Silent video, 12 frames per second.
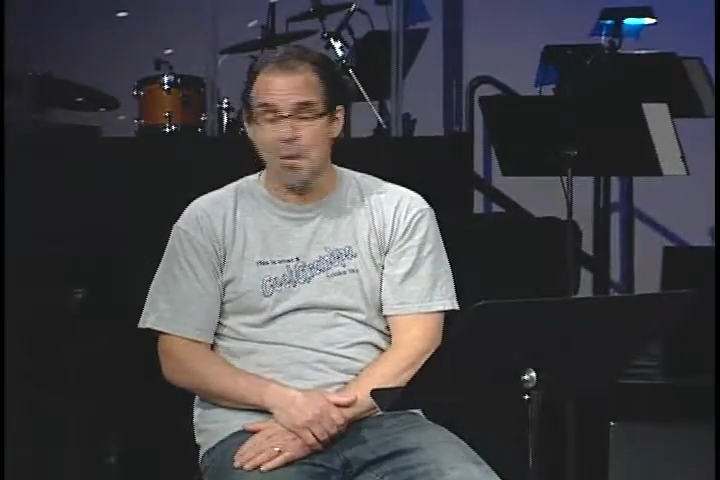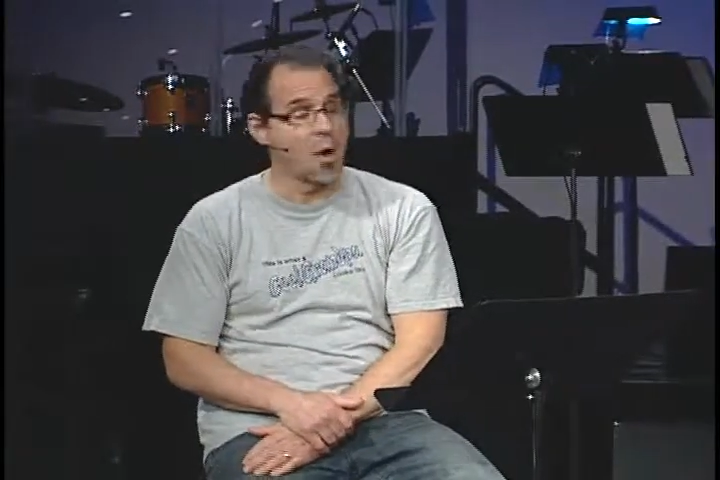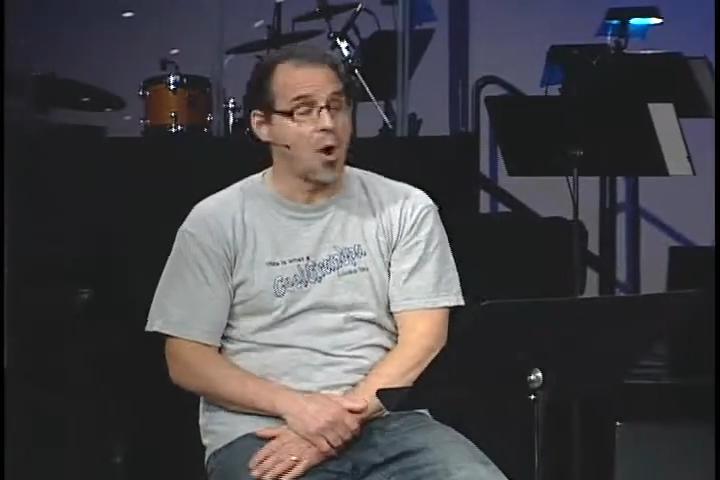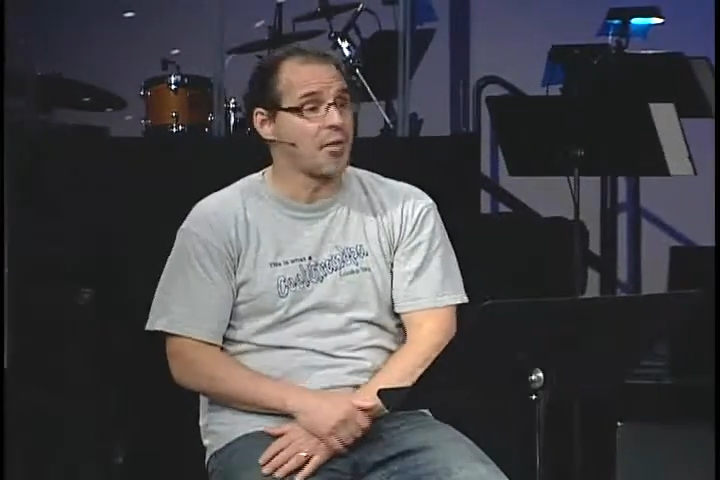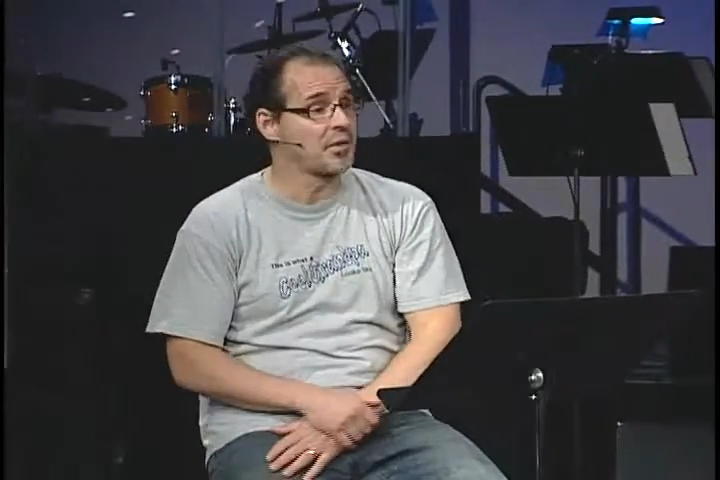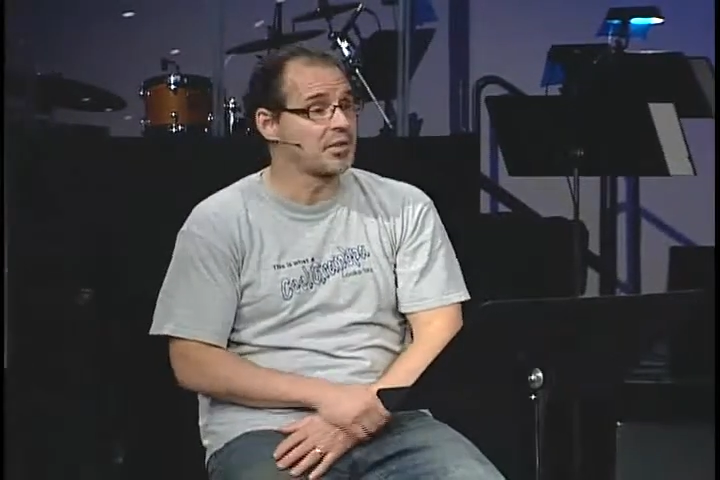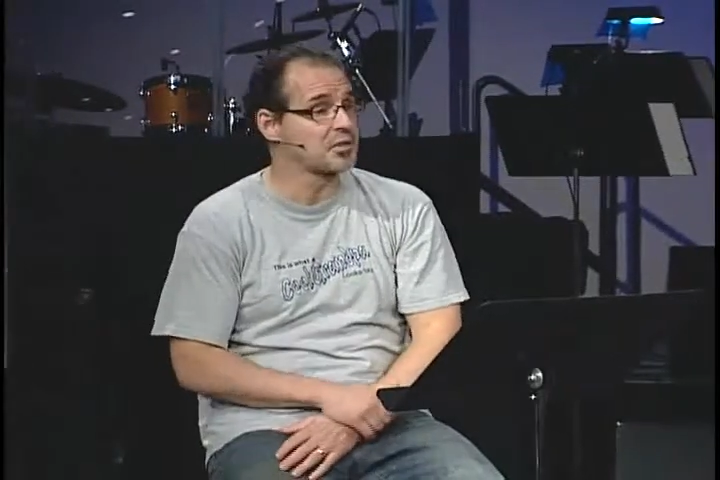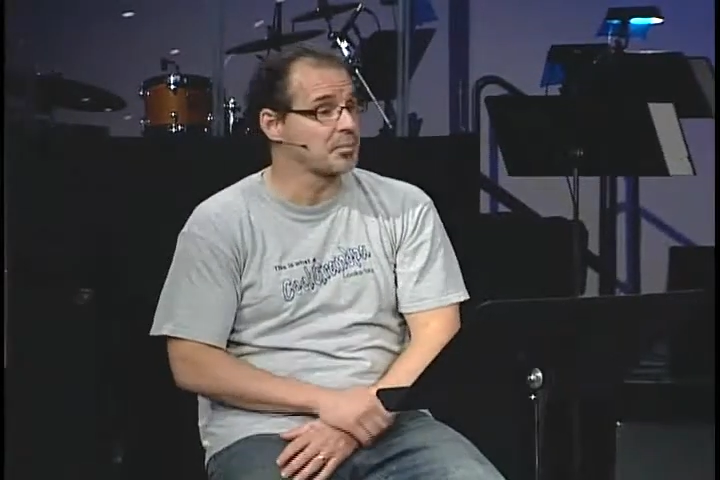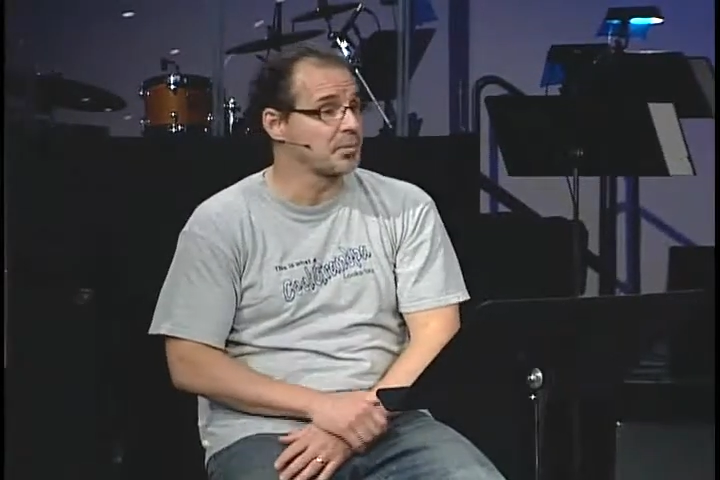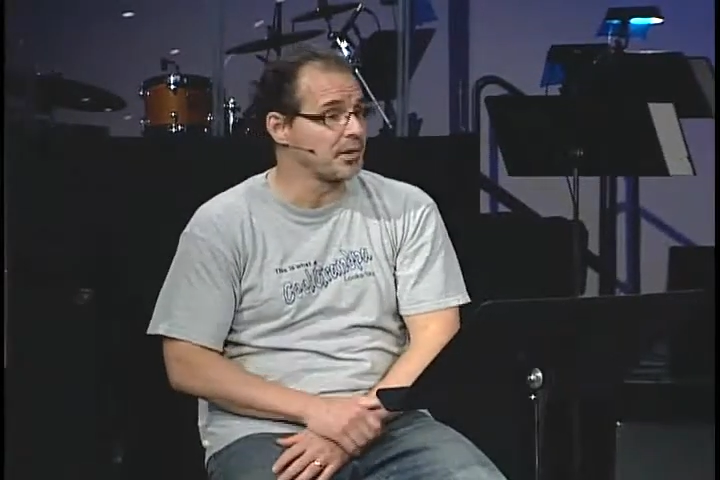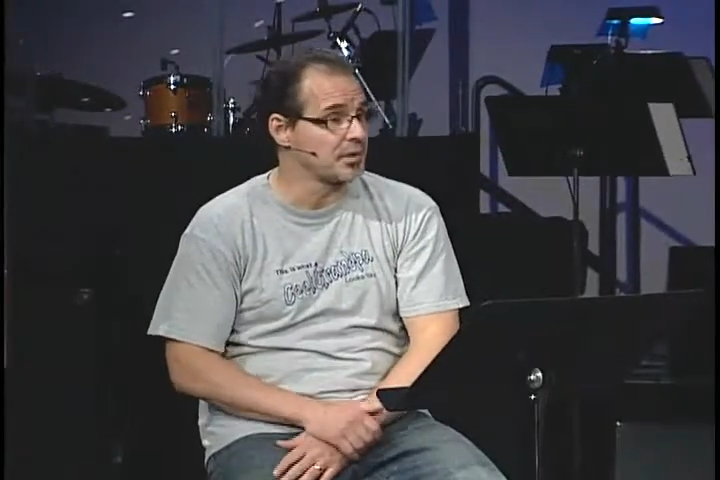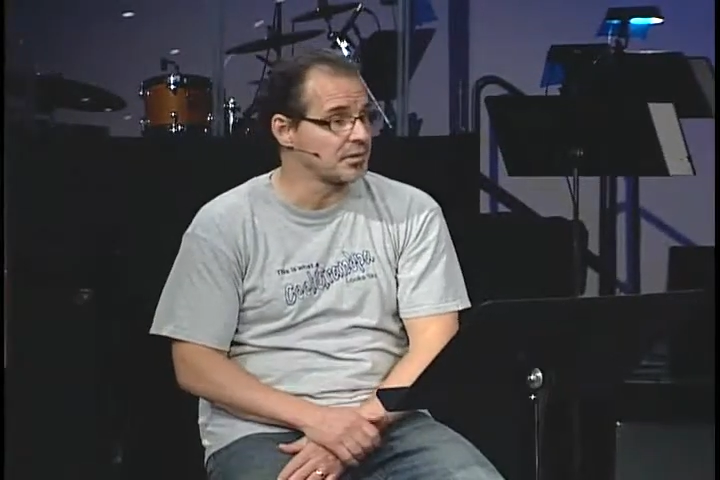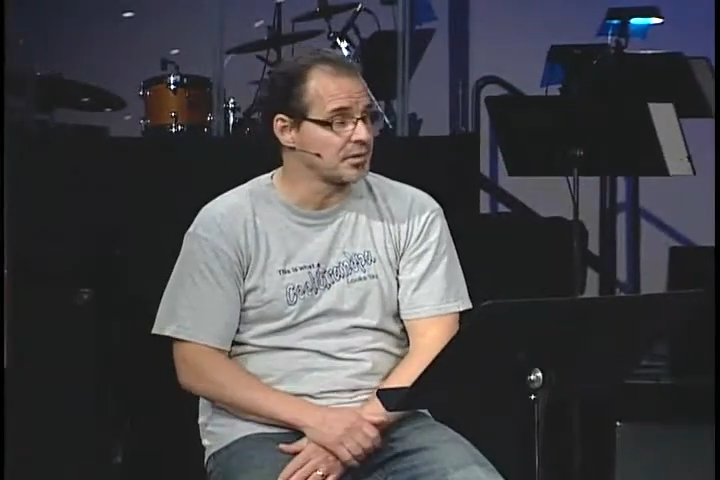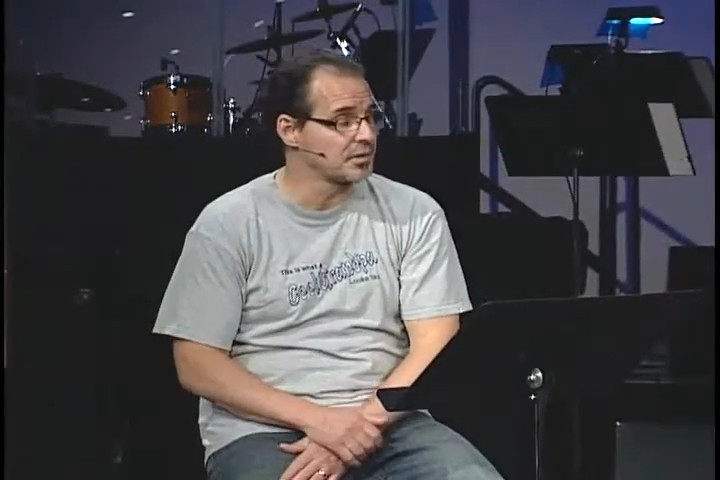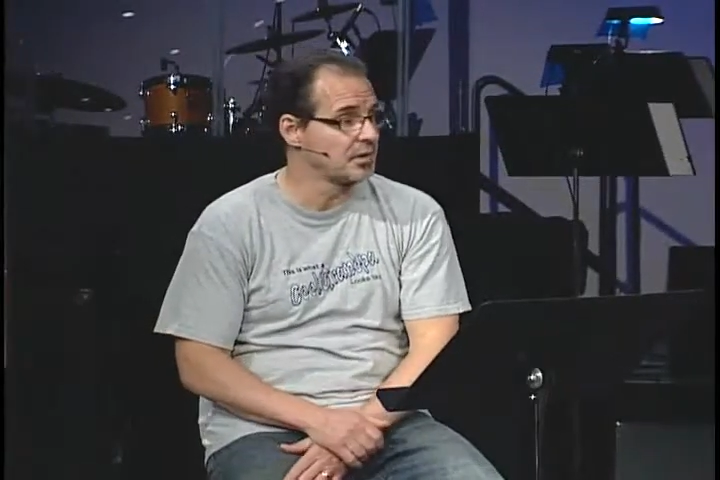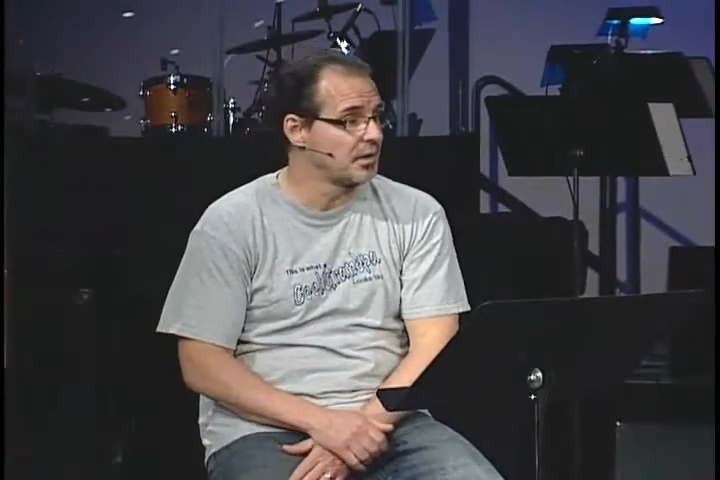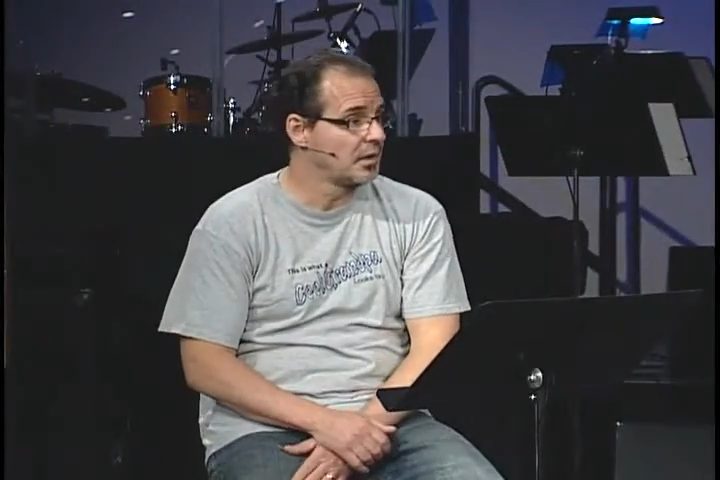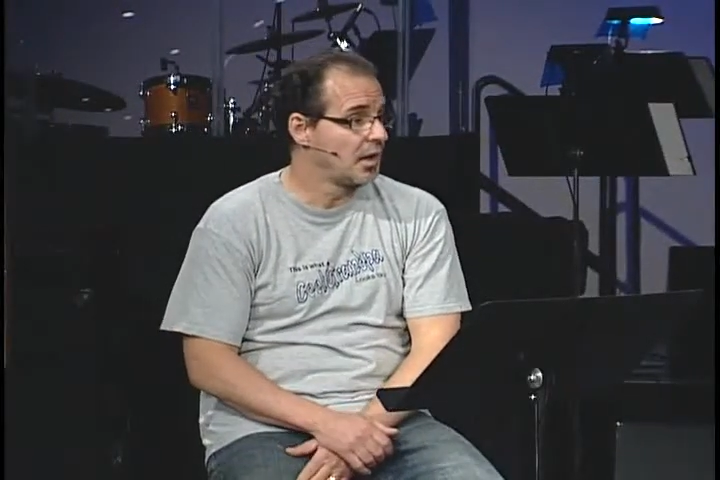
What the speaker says: All the disciplines,